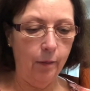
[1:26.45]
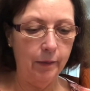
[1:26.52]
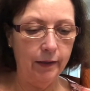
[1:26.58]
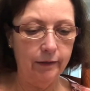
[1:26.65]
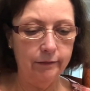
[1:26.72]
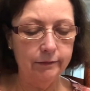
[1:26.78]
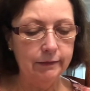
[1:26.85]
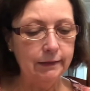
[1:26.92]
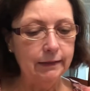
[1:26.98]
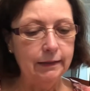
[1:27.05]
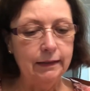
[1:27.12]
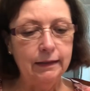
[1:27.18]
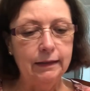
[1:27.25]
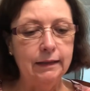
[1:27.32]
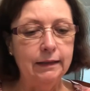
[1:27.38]
I mean,
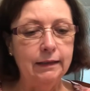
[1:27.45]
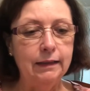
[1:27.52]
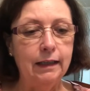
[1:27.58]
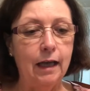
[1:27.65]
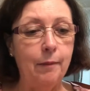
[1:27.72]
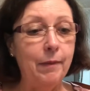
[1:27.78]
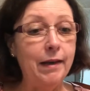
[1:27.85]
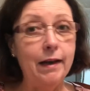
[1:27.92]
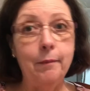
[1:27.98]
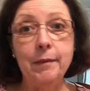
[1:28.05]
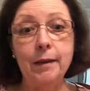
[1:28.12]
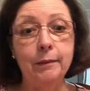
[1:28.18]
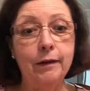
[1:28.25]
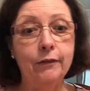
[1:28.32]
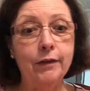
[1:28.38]
I may not be
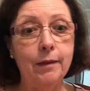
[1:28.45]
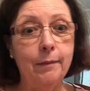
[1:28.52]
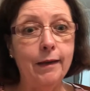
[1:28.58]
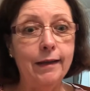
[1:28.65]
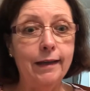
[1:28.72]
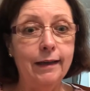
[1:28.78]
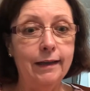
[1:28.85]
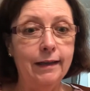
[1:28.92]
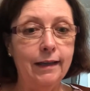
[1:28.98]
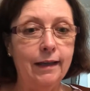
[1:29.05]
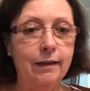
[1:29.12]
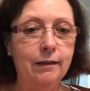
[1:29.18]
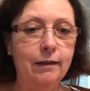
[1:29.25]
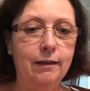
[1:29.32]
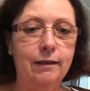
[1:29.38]
able to ever get back in it
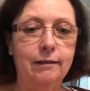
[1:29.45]
again,